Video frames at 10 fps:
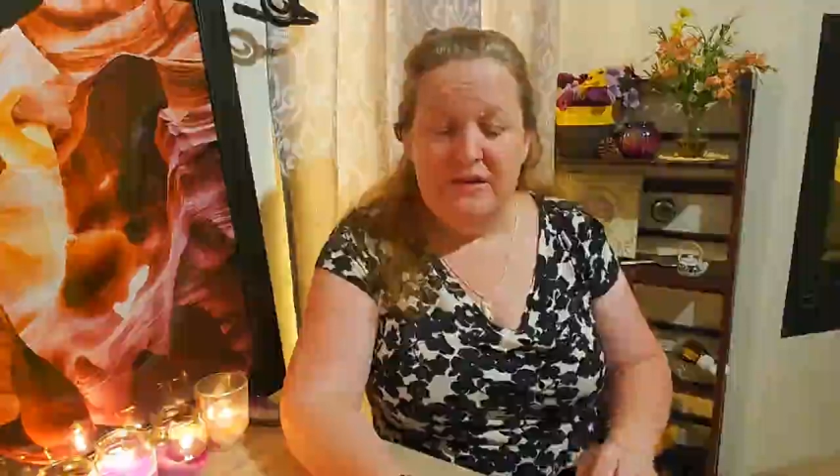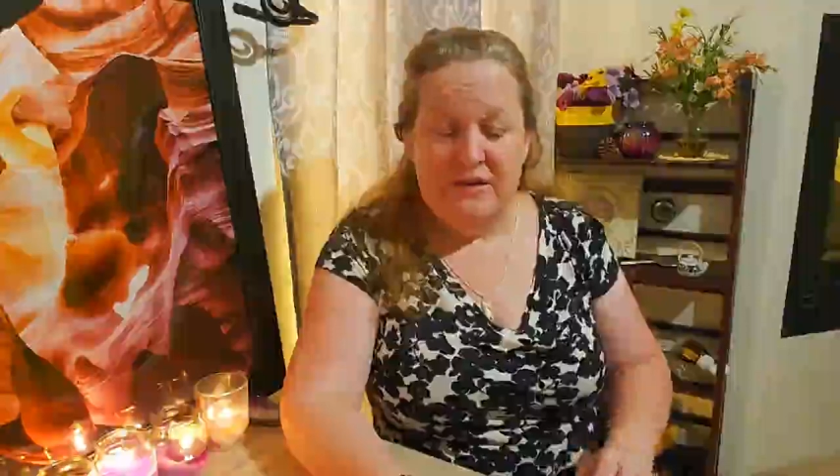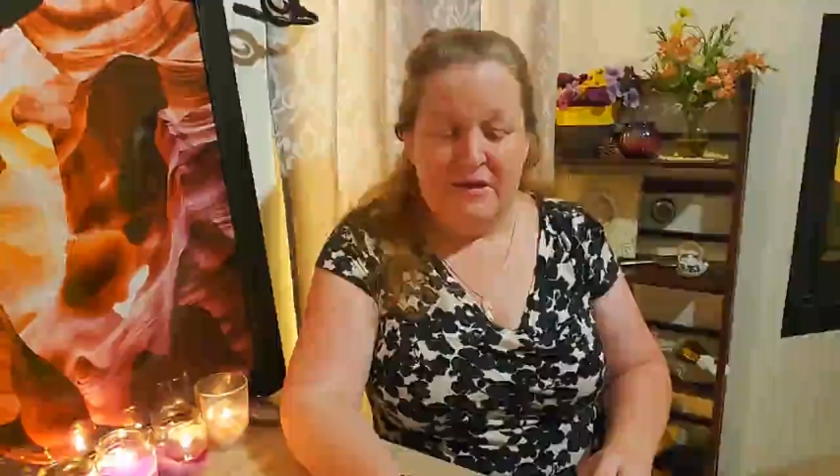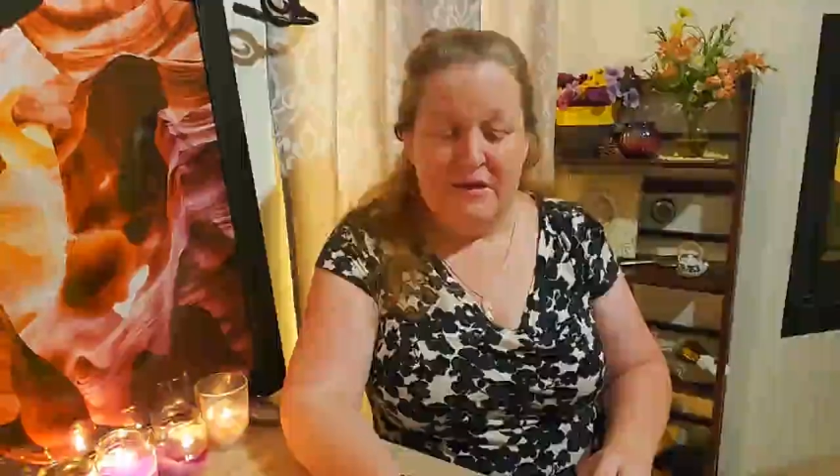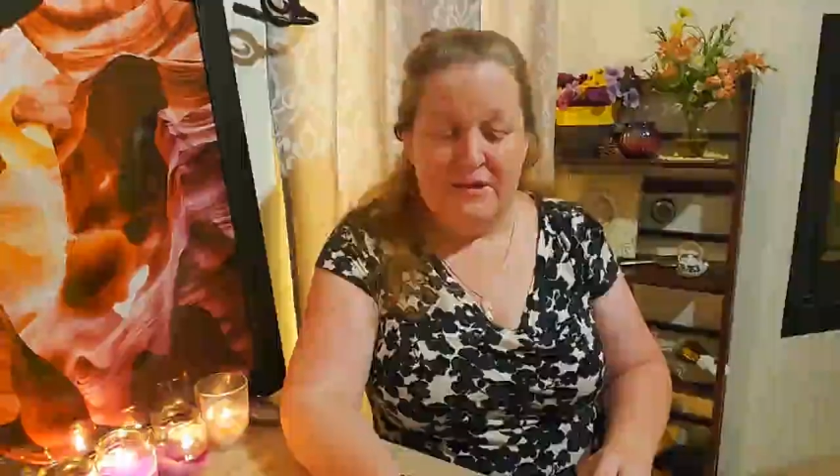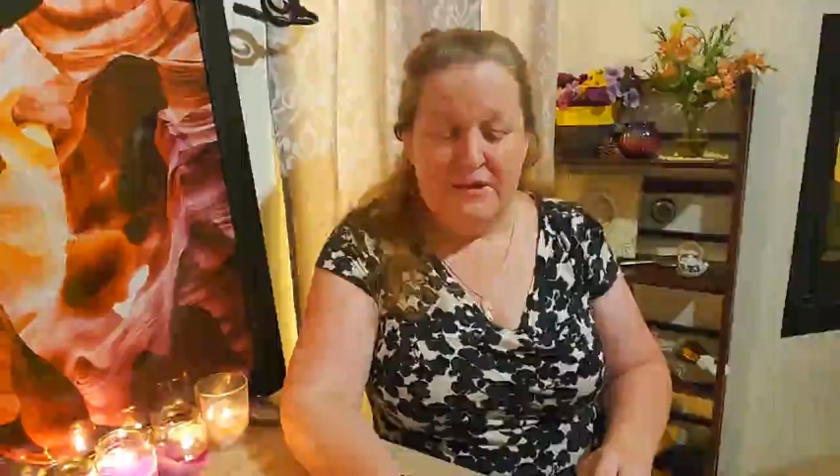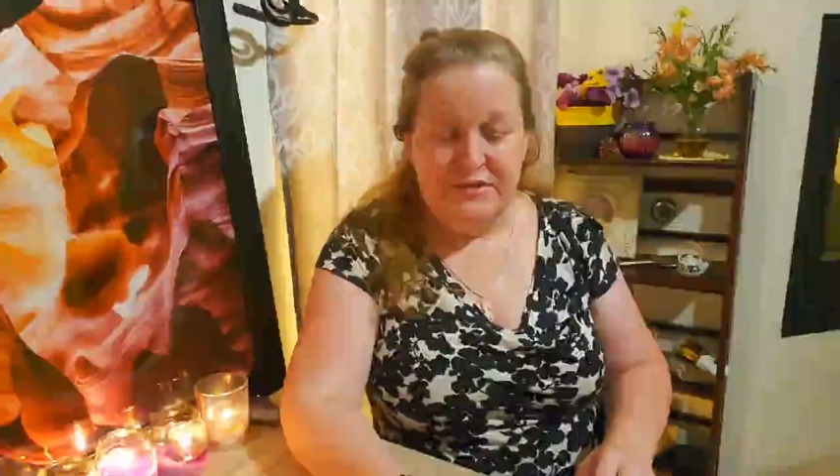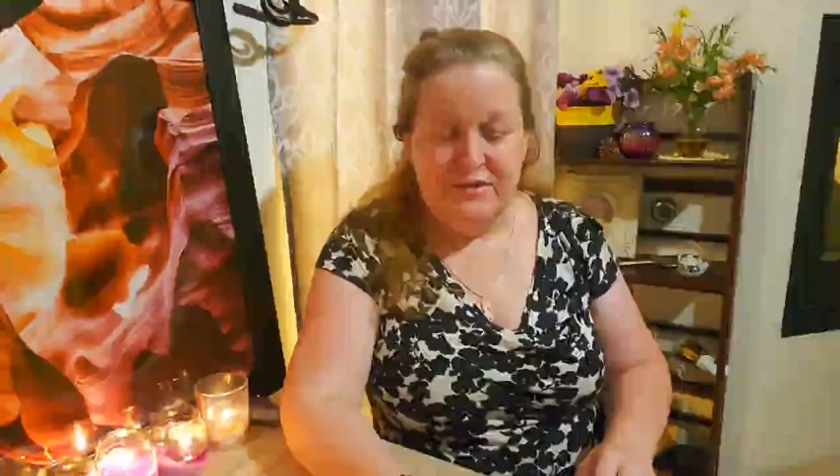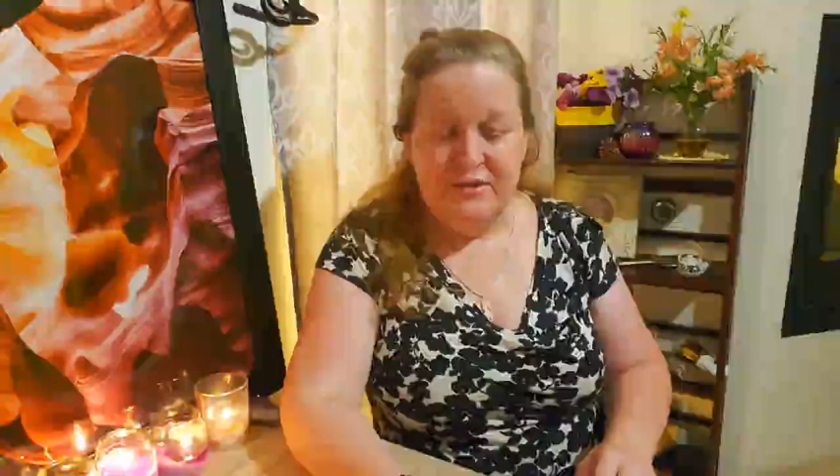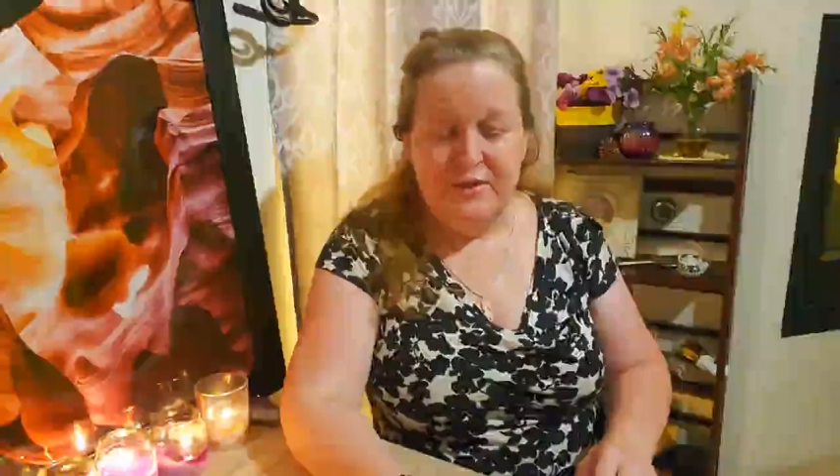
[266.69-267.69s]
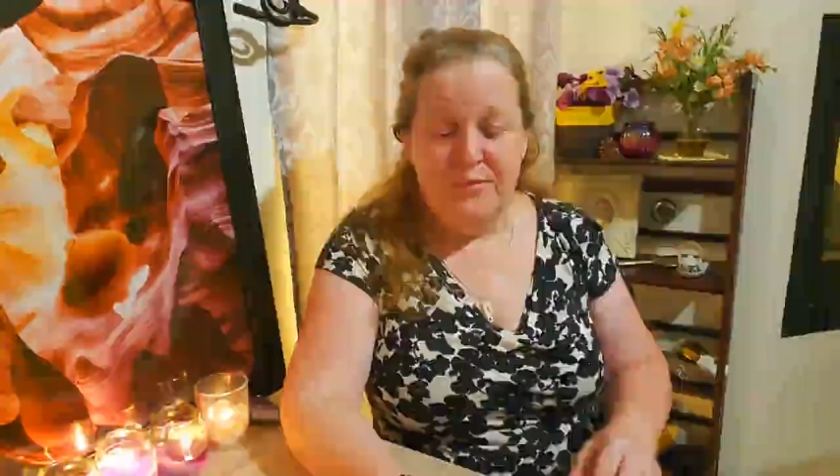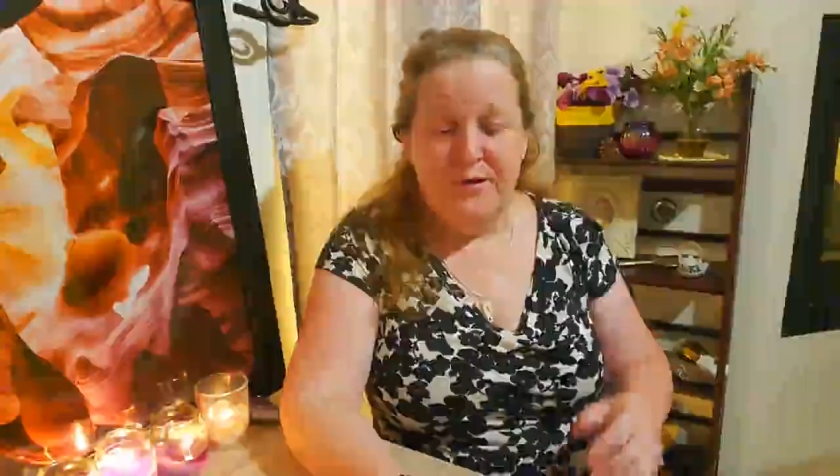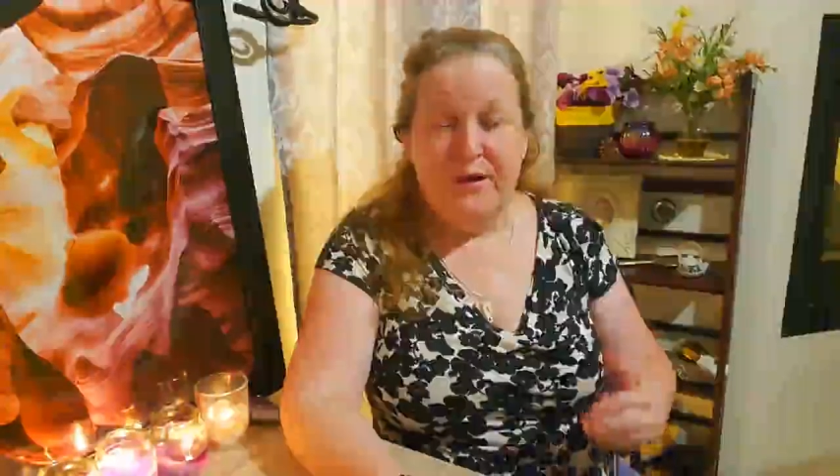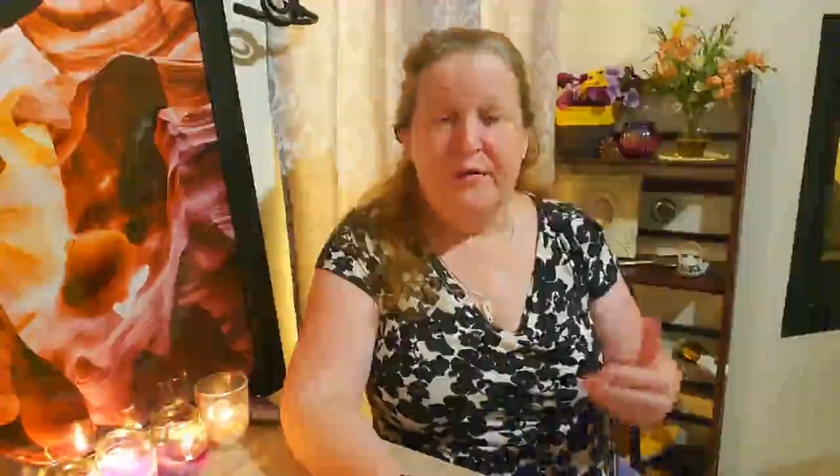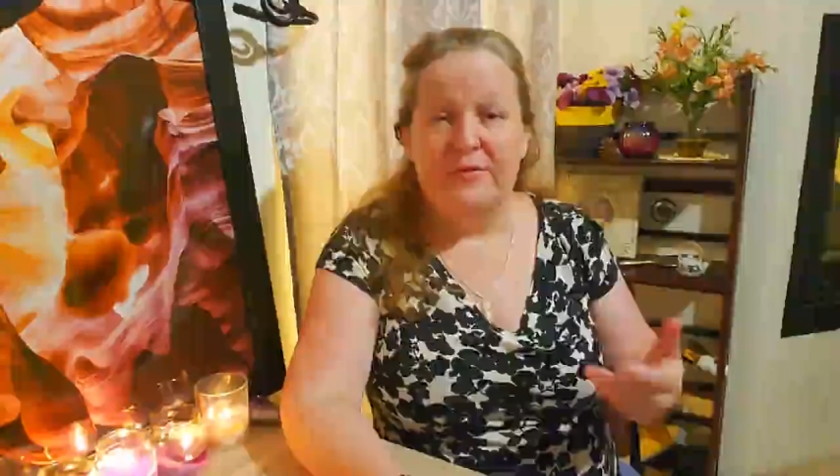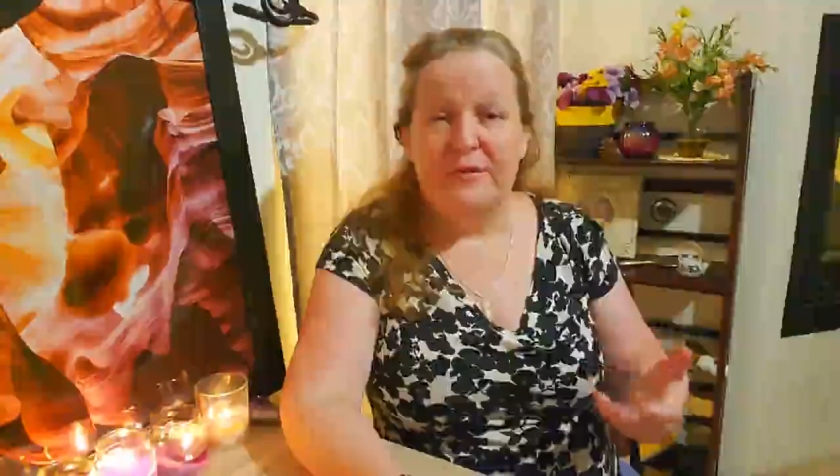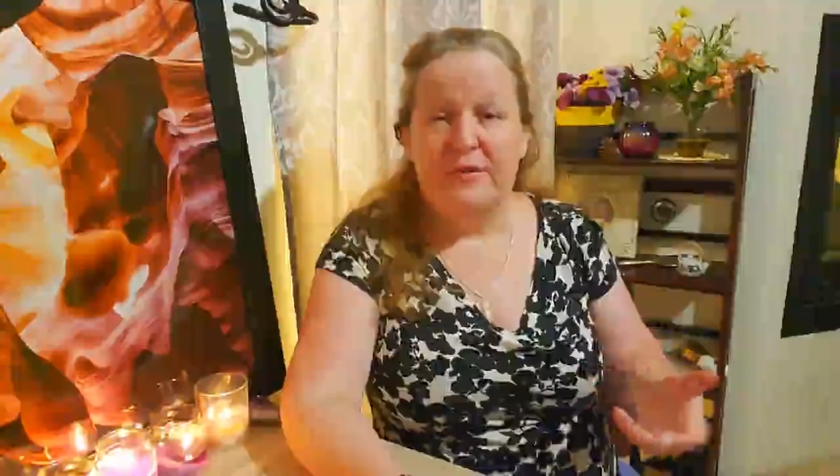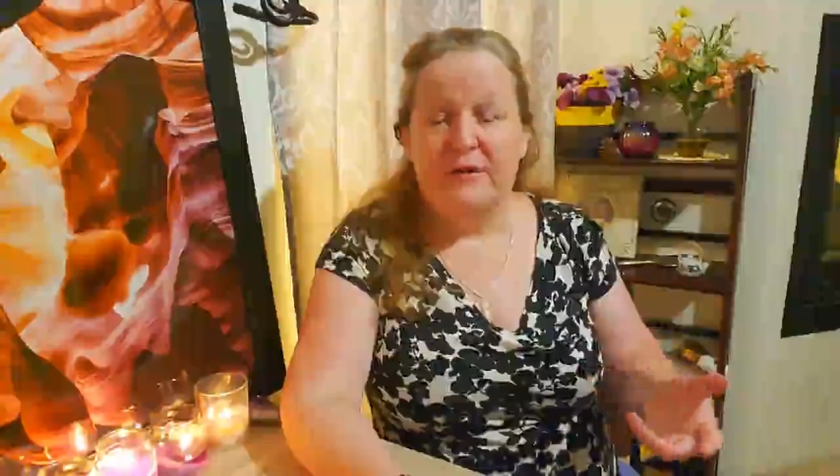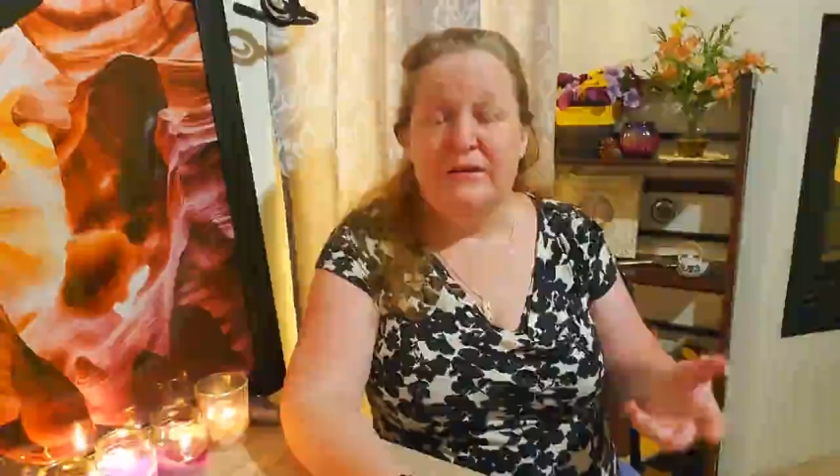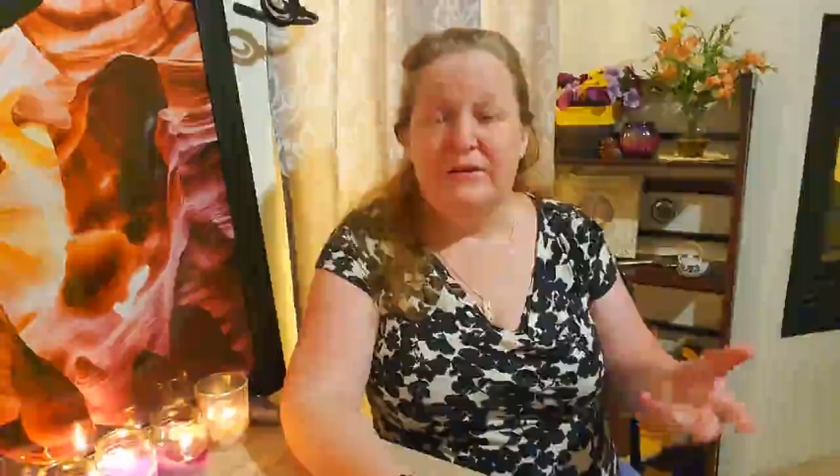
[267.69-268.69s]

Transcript: that talk about the